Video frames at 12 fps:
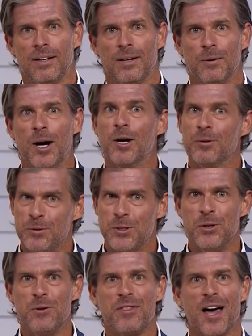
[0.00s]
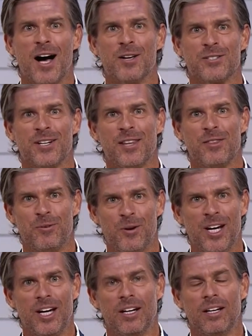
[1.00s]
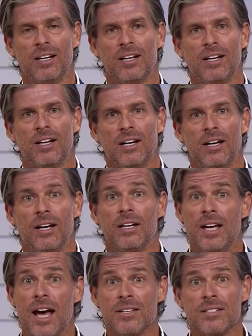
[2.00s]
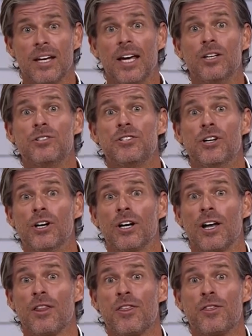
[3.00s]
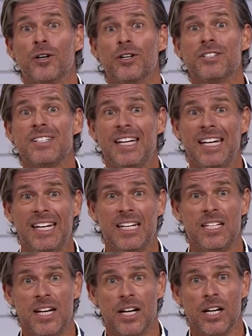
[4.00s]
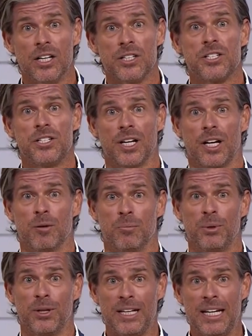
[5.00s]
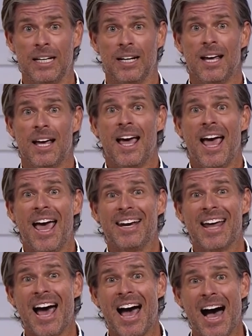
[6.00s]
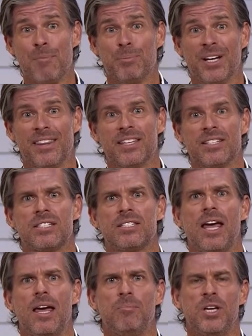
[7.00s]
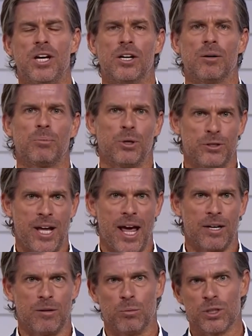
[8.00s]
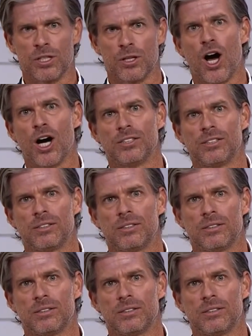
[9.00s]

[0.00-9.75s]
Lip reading: Well, 2003. Yes, it took 13 years to complete and happened the same year Protandim was launched.